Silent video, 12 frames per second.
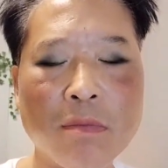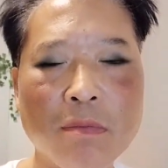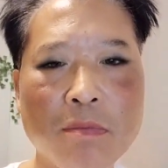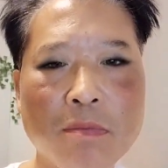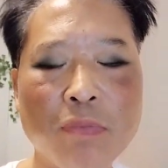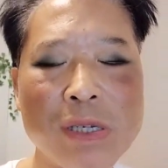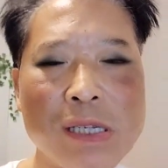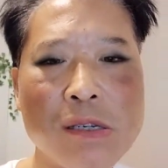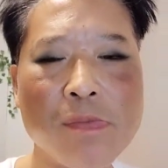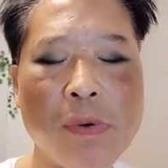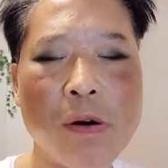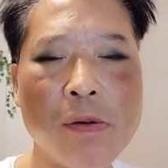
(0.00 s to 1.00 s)

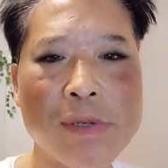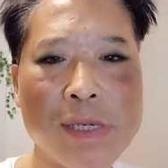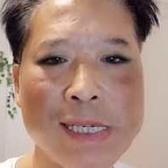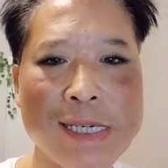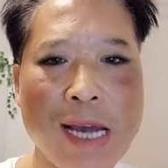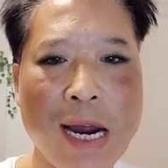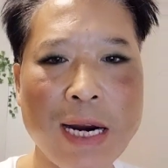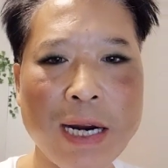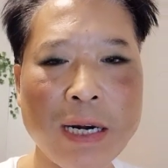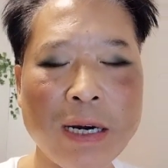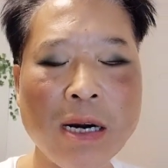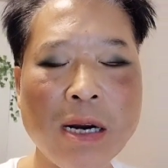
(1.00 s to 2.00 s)
principle of
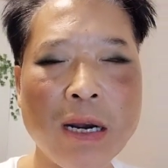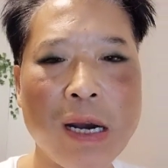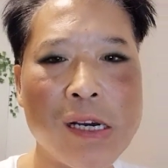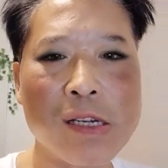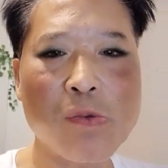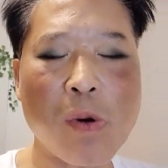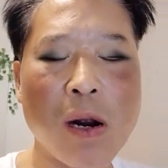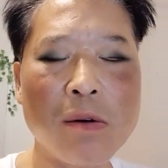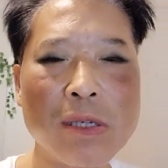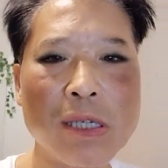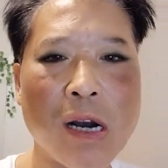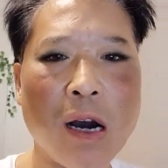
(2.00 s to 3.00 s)
design, as well
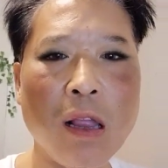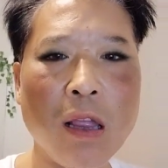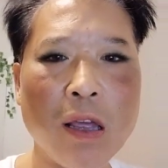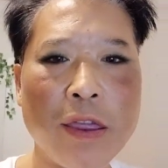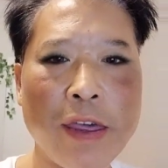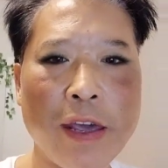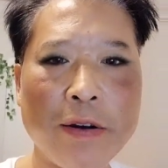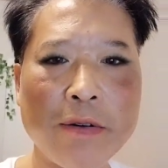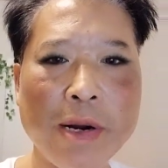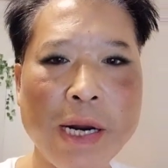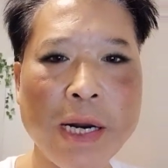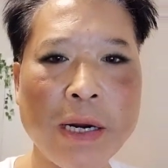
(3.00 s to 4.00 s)
as color
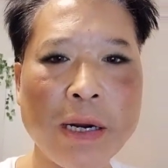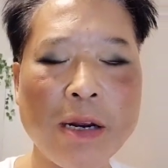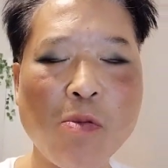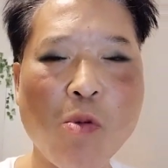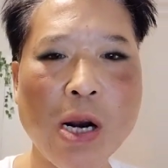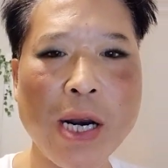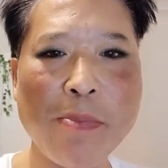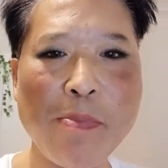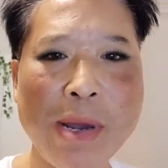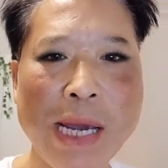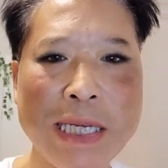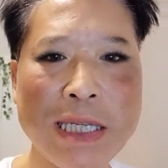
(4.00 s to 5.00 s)
theory and what it
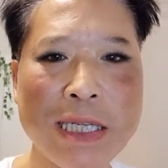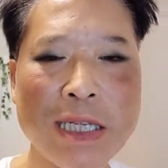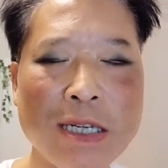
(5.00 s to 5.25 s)
means.